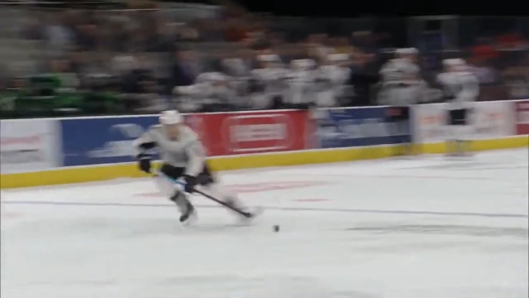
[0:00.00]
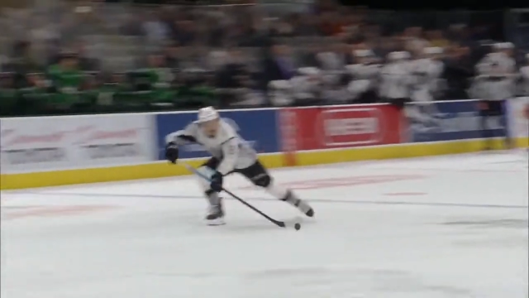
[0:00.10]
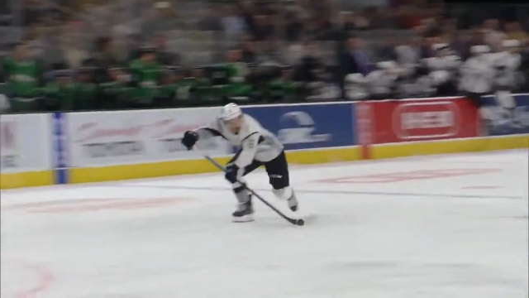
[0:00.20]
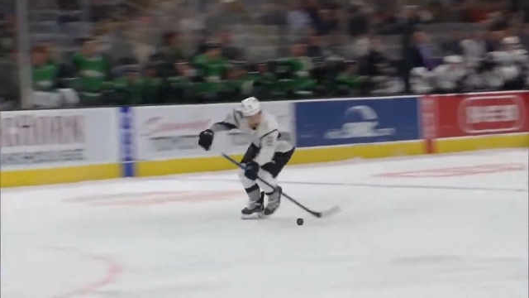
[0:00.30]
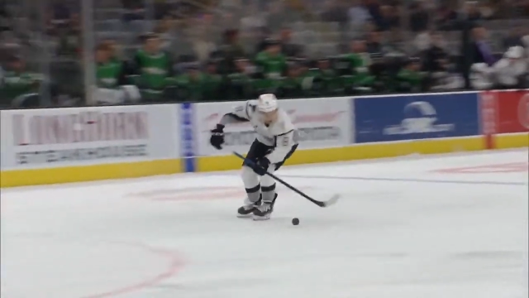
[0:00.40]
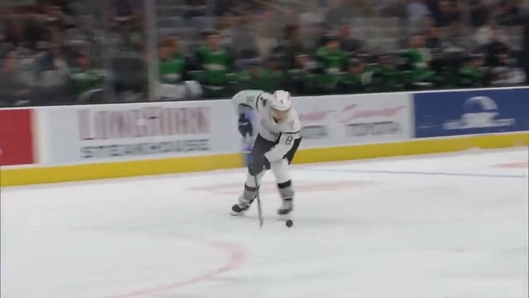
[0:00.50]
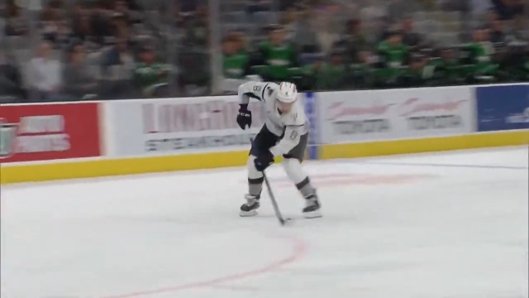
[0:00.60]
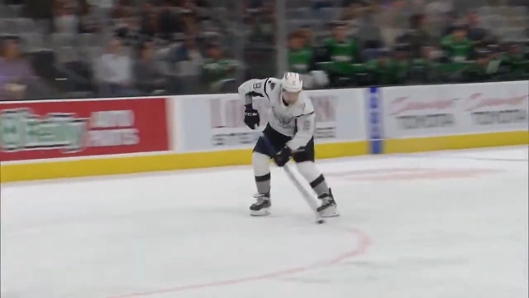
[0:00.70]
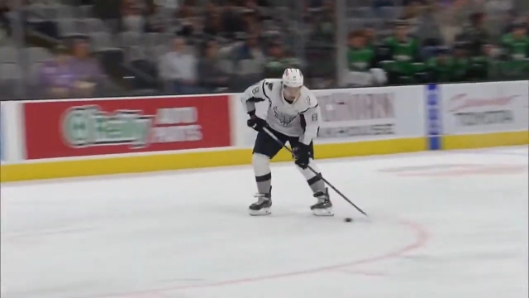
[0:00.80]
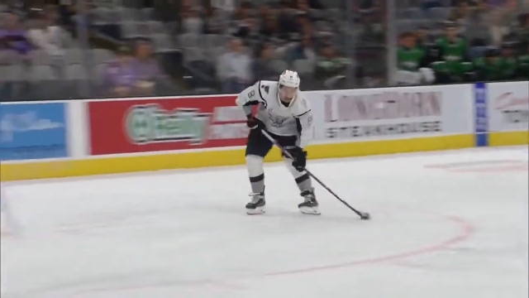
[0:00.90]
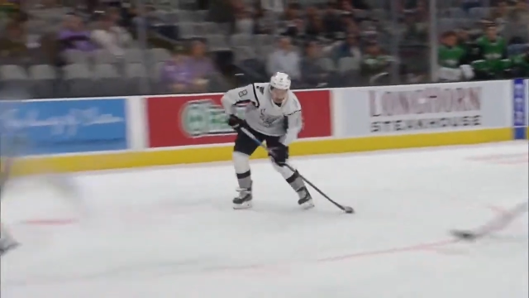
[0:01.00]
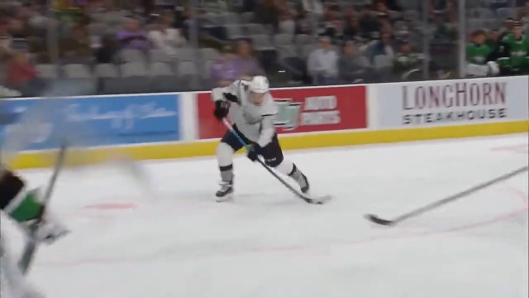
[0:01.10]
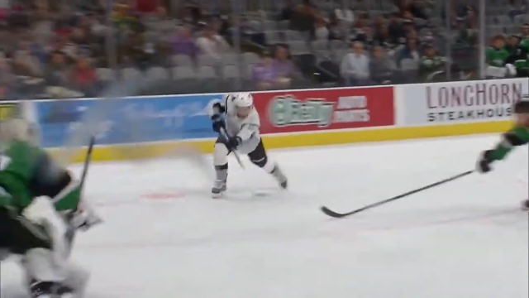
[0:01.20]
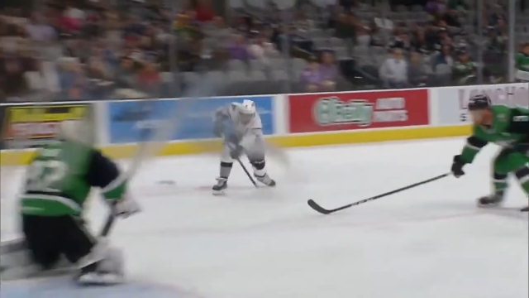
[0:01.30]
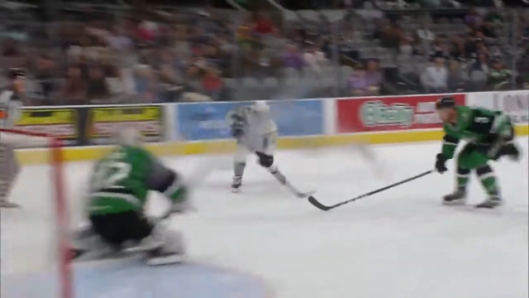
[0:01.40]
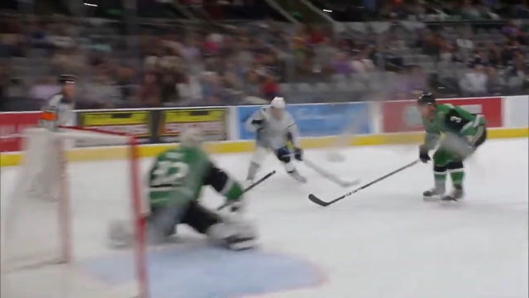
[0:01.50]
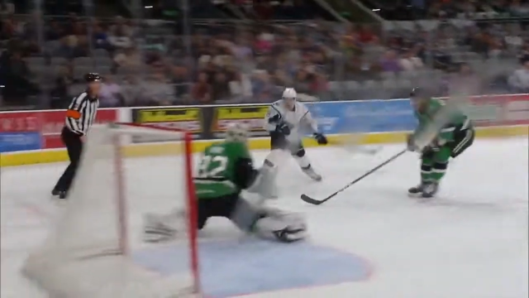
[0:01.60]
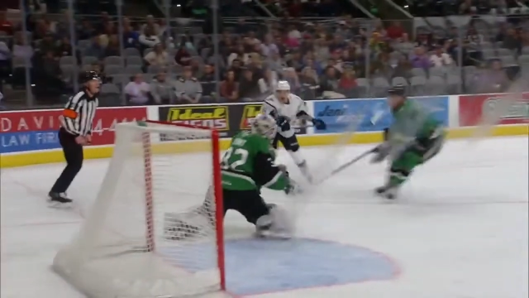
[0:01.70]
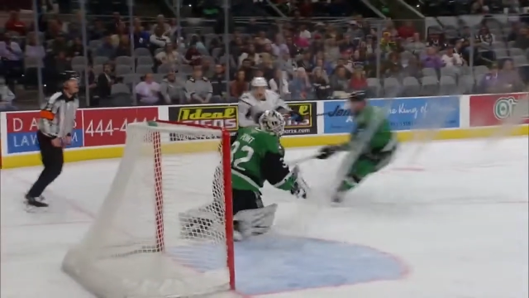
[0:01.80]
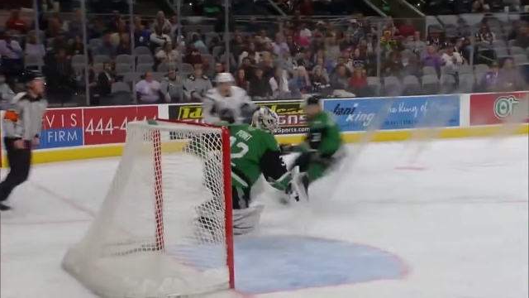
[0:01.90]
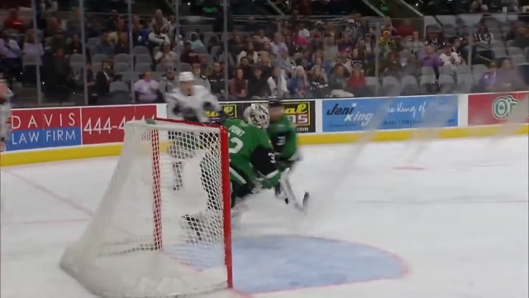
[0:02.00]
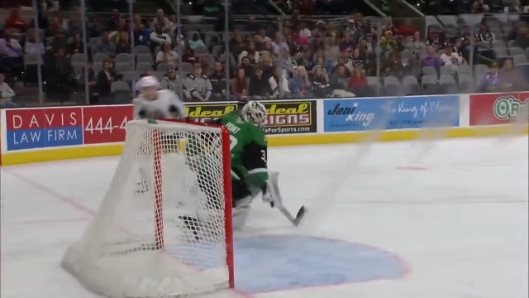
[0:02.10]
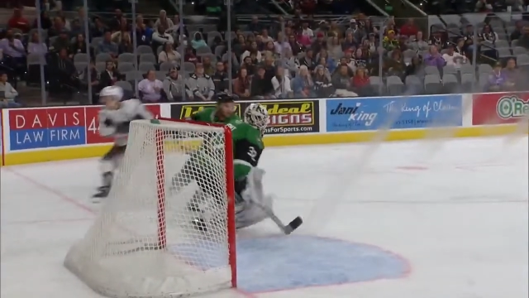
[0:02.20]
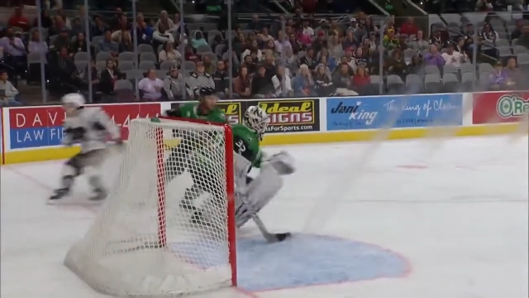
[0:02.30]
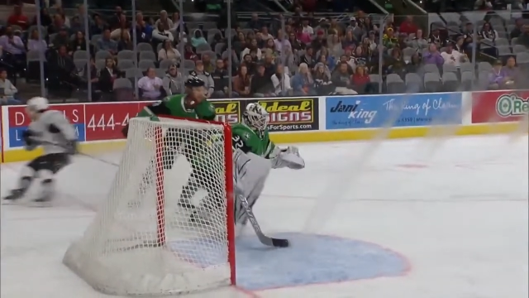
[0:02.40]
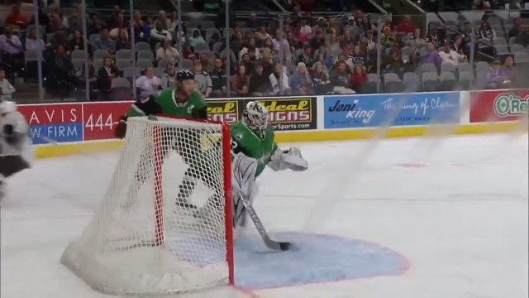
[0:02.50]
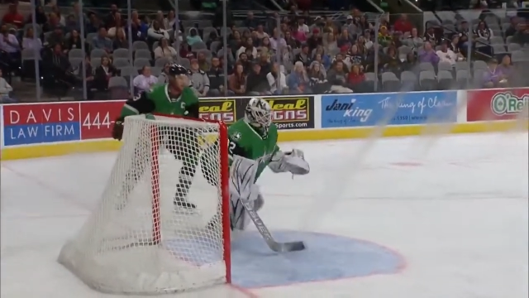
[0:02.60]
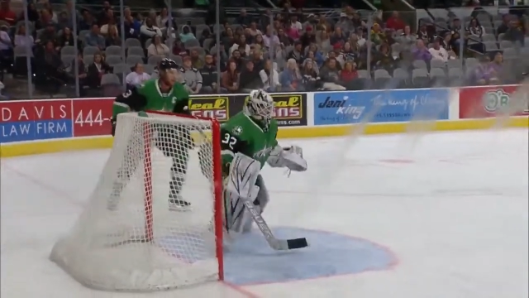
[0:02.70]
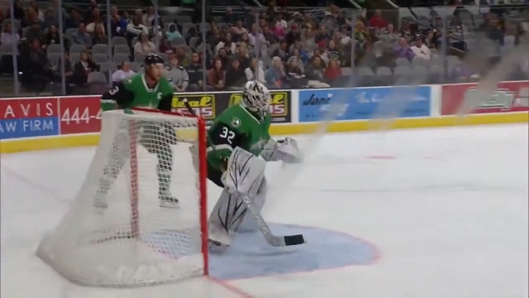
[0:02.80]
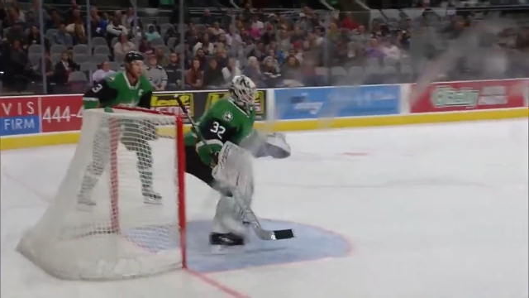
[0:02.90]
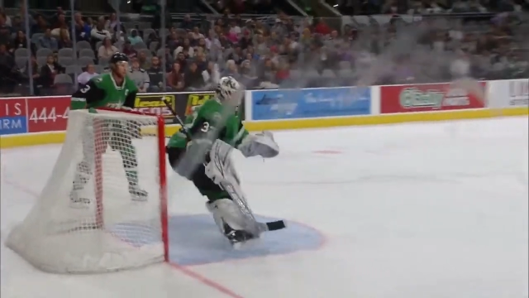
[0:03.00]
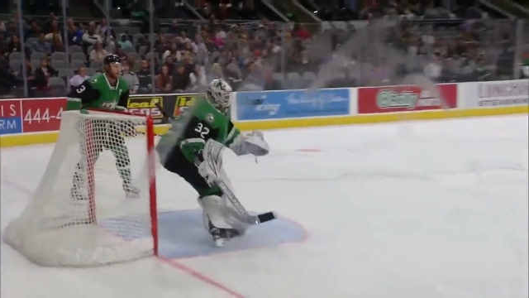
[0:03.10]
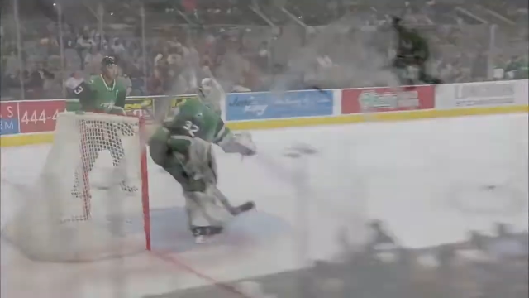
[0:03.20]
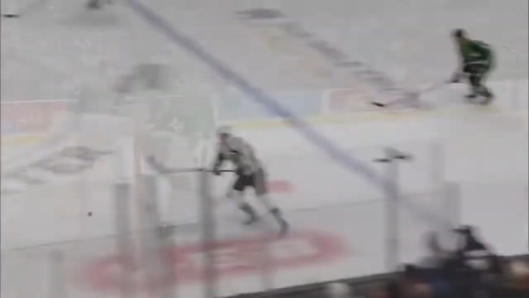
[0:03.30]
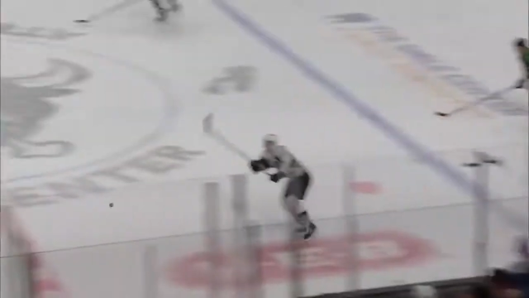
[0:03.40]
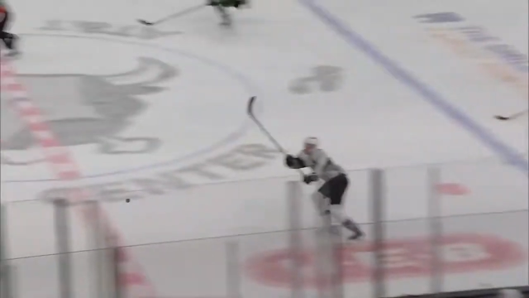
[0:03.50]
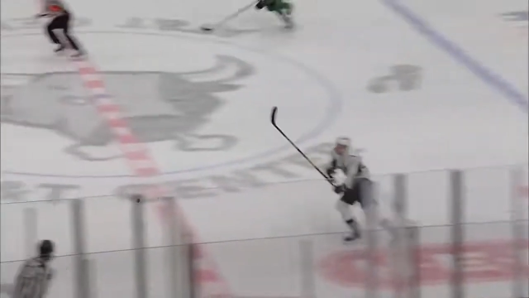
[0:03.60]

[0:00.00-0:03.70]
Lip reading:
[unreadable: no face in view]